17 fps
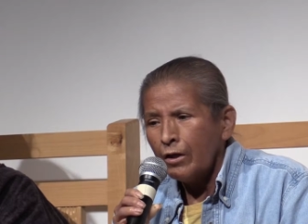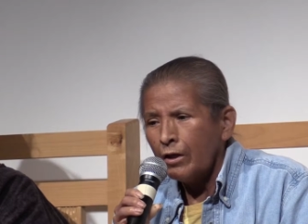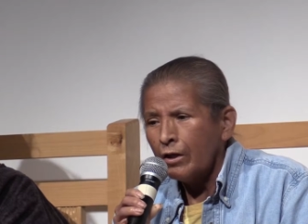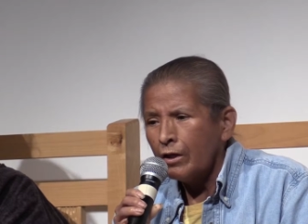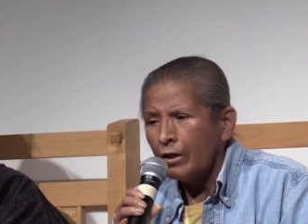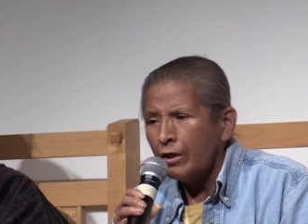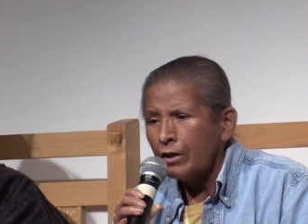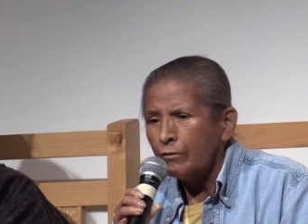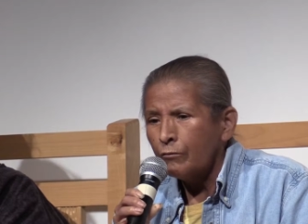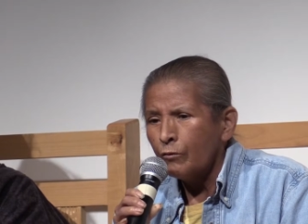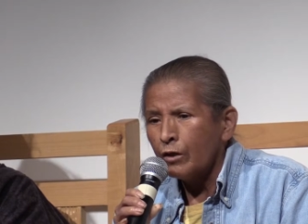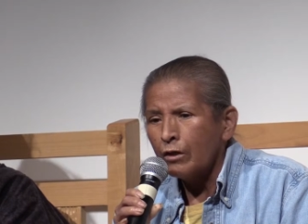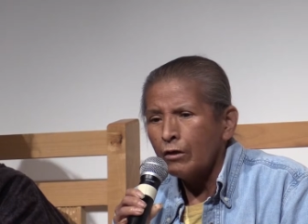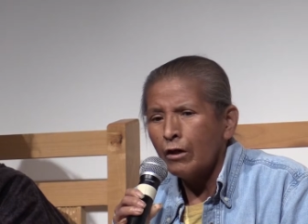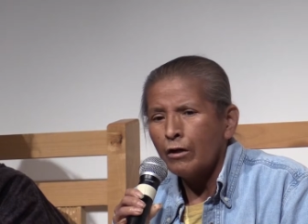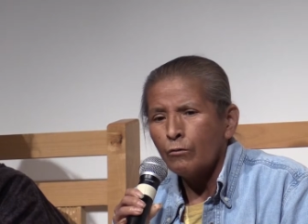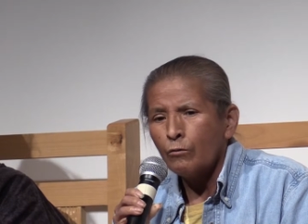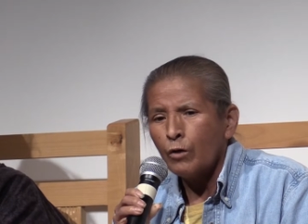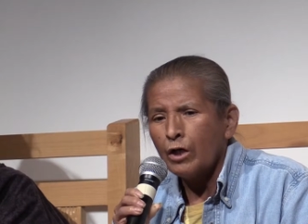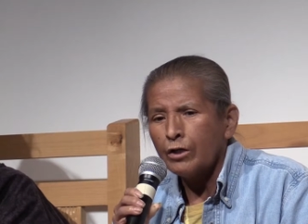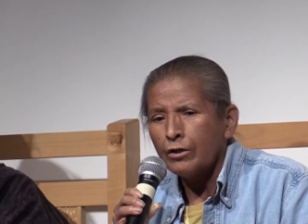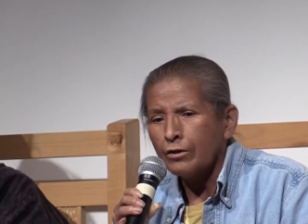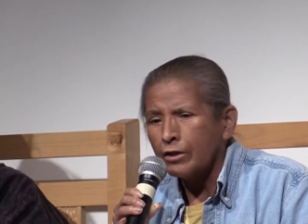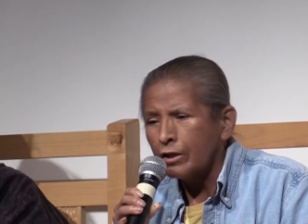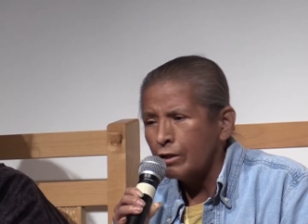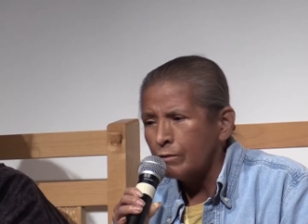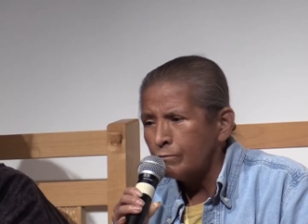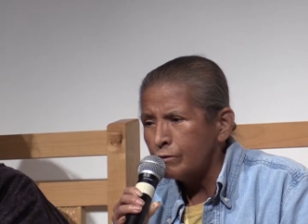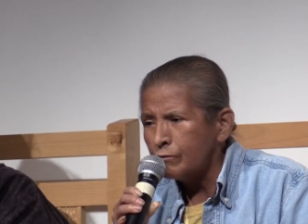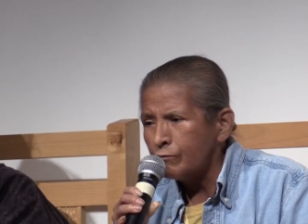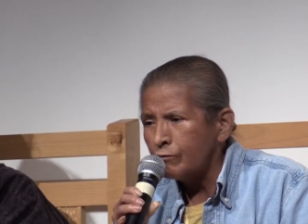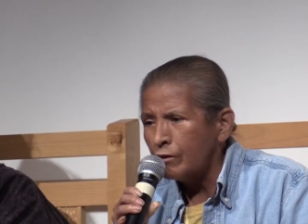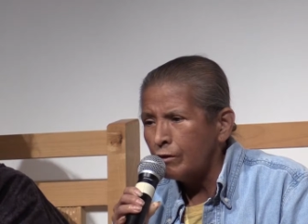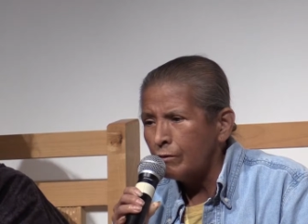And where our water
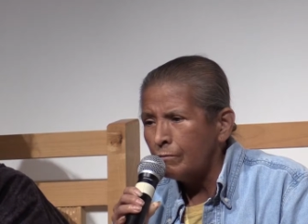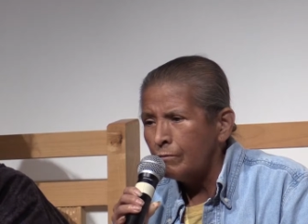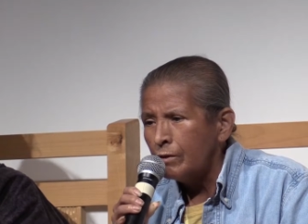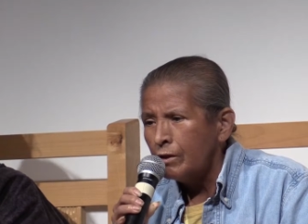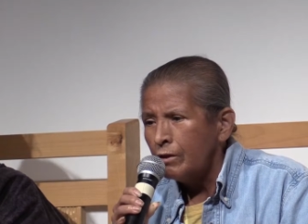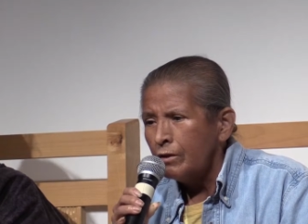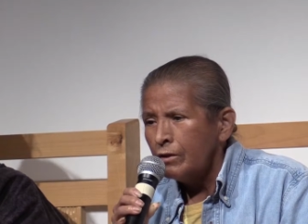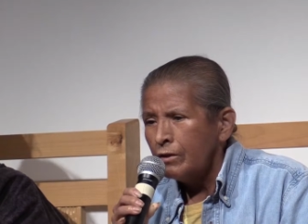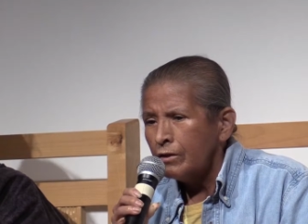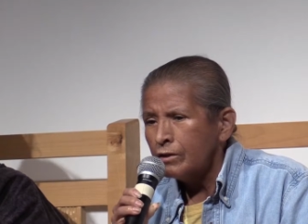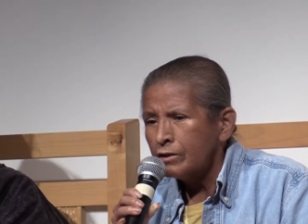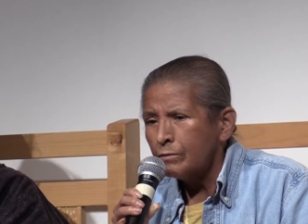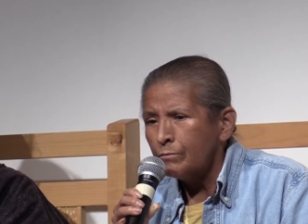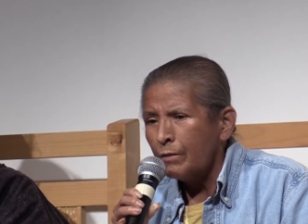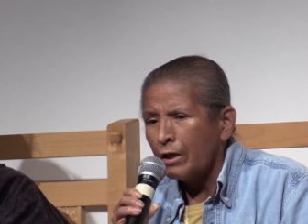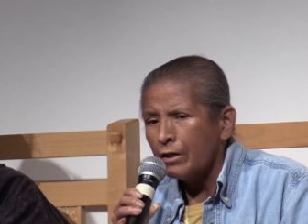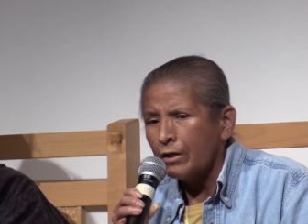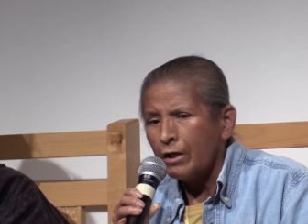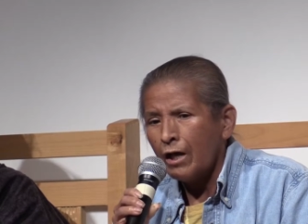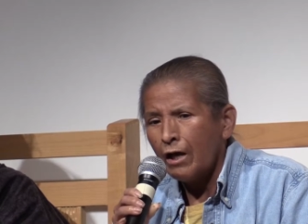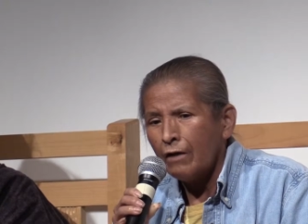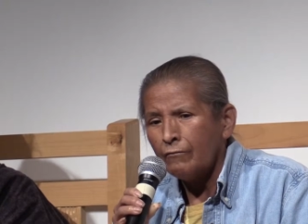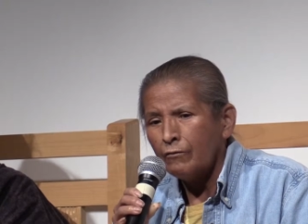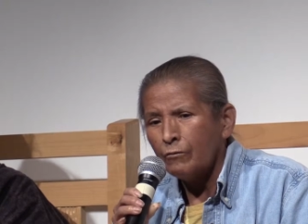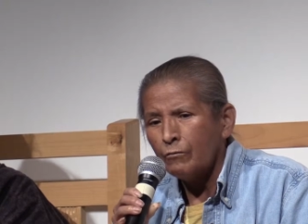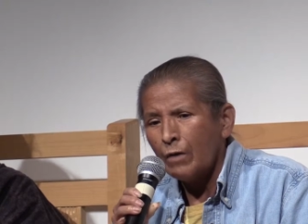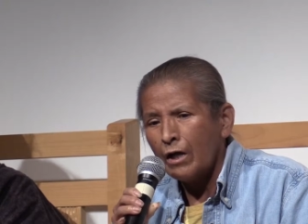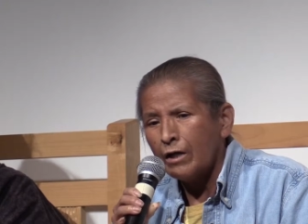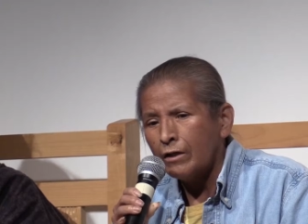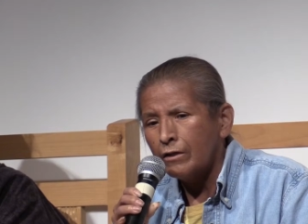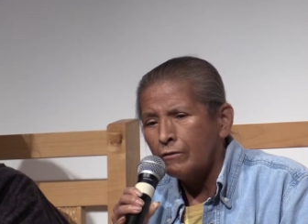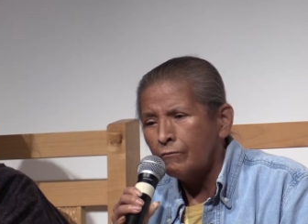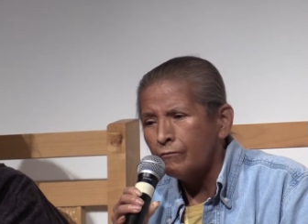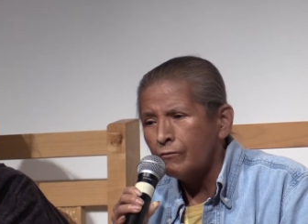comes from is about a half a
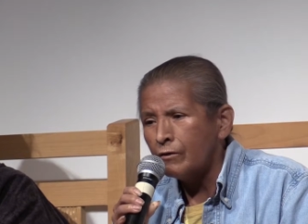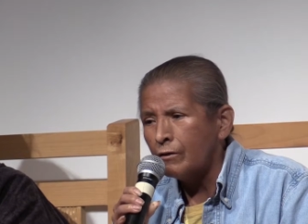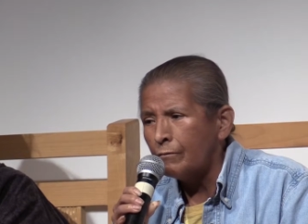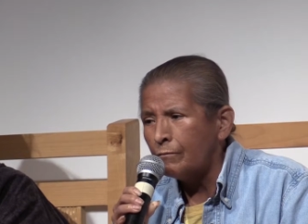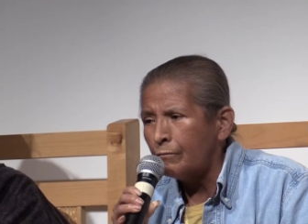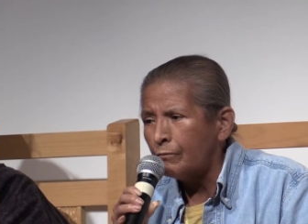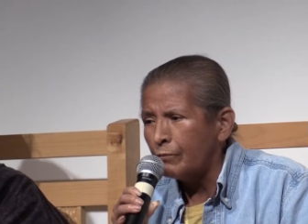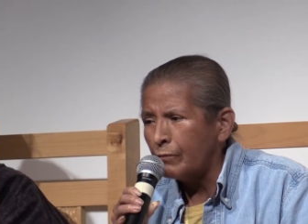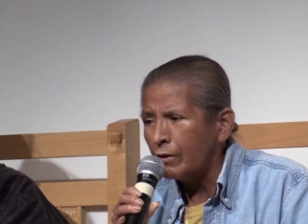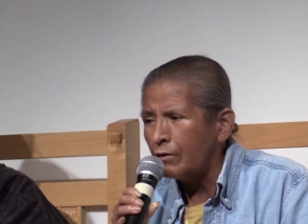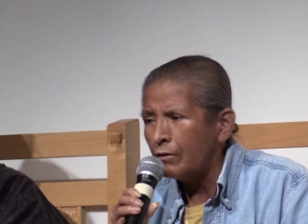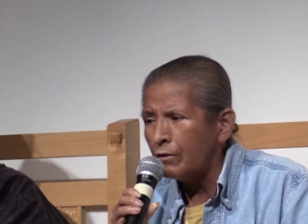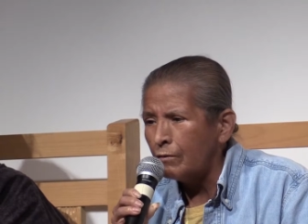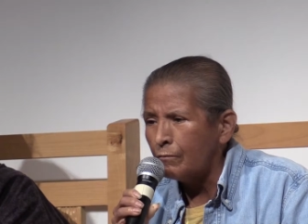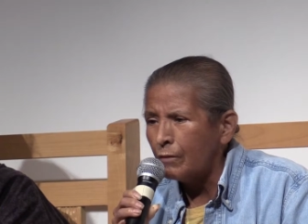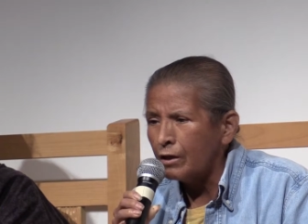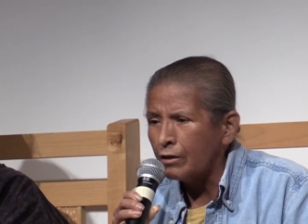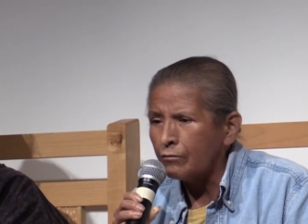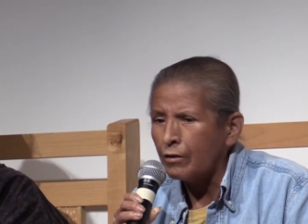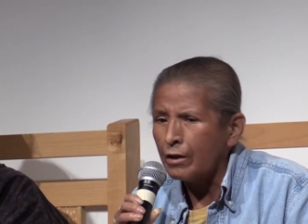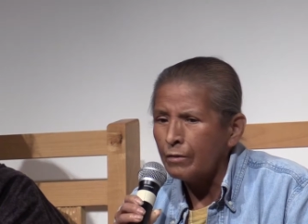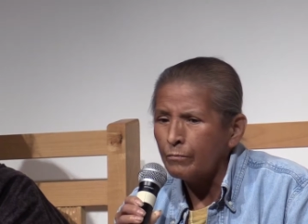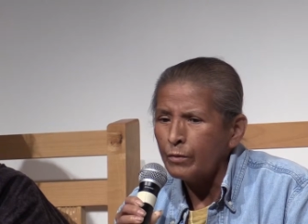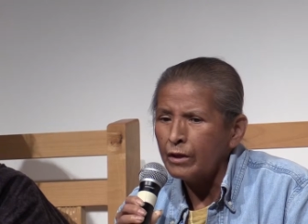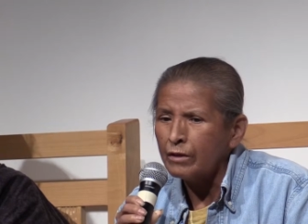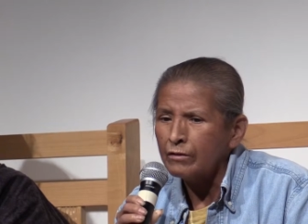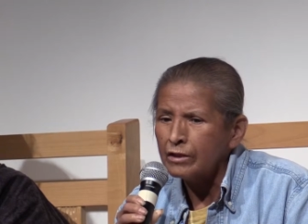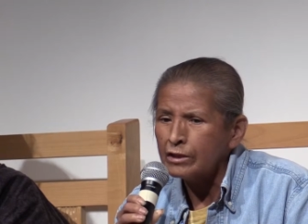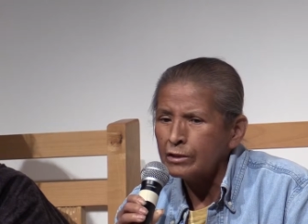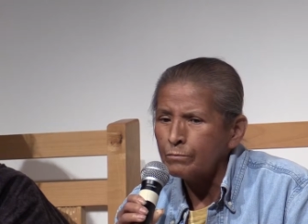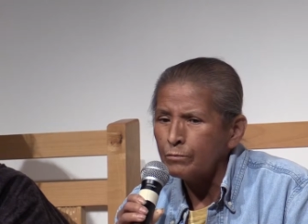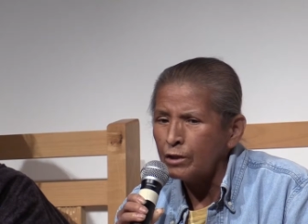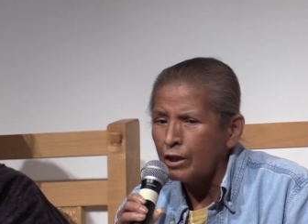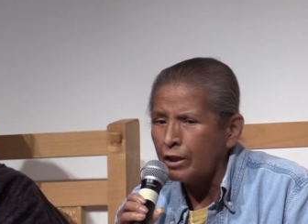mile from um, my
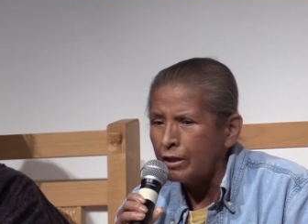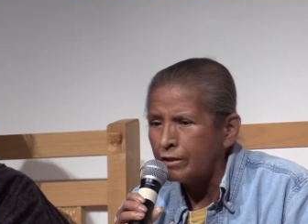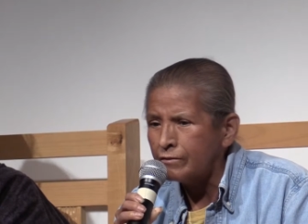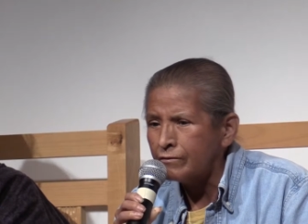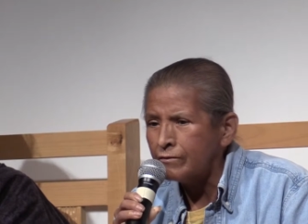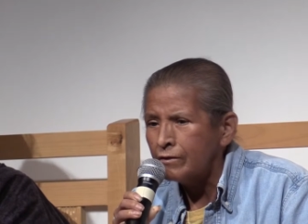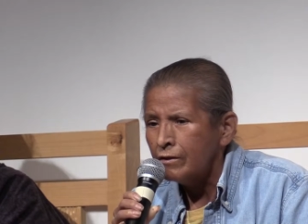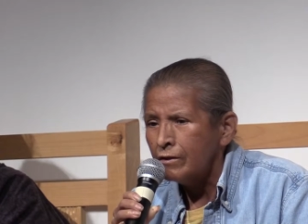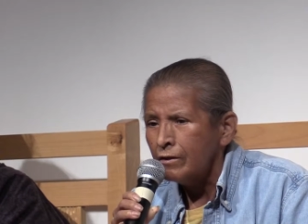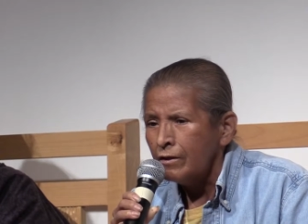grandparents' place.